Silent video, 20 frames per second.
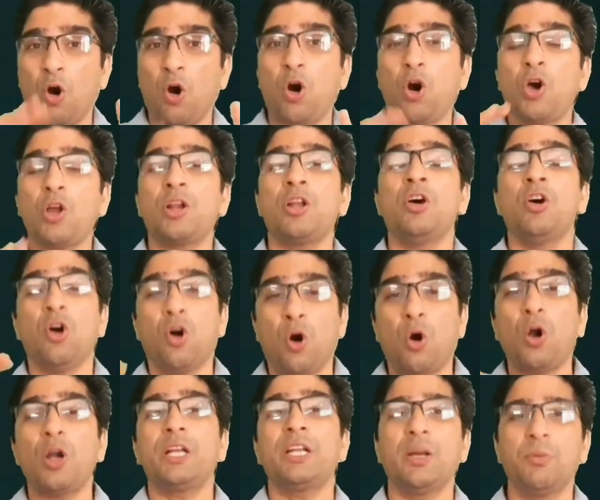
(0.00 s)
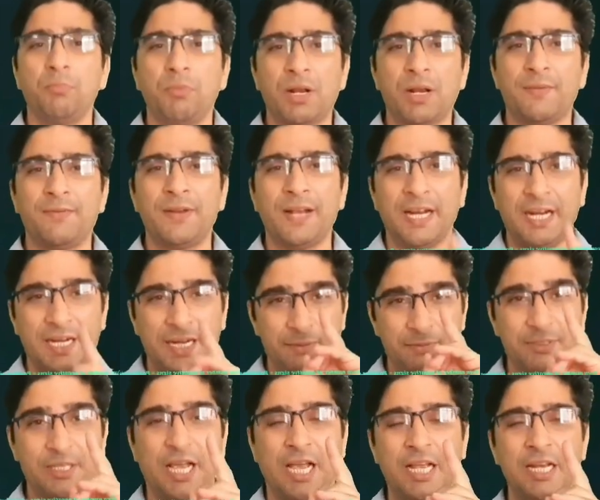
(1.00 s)
or odd number of
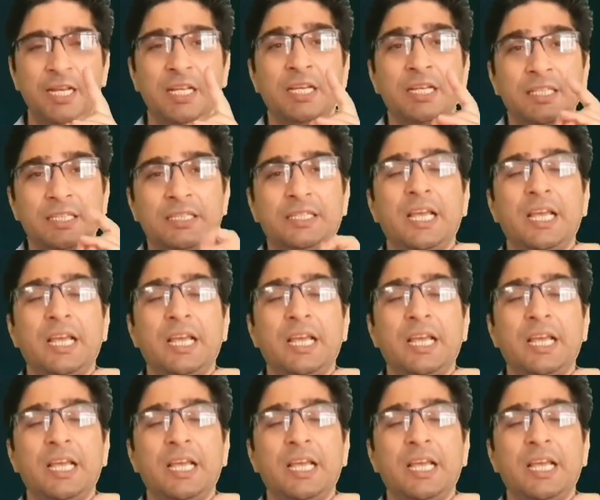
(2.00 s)
negative sign,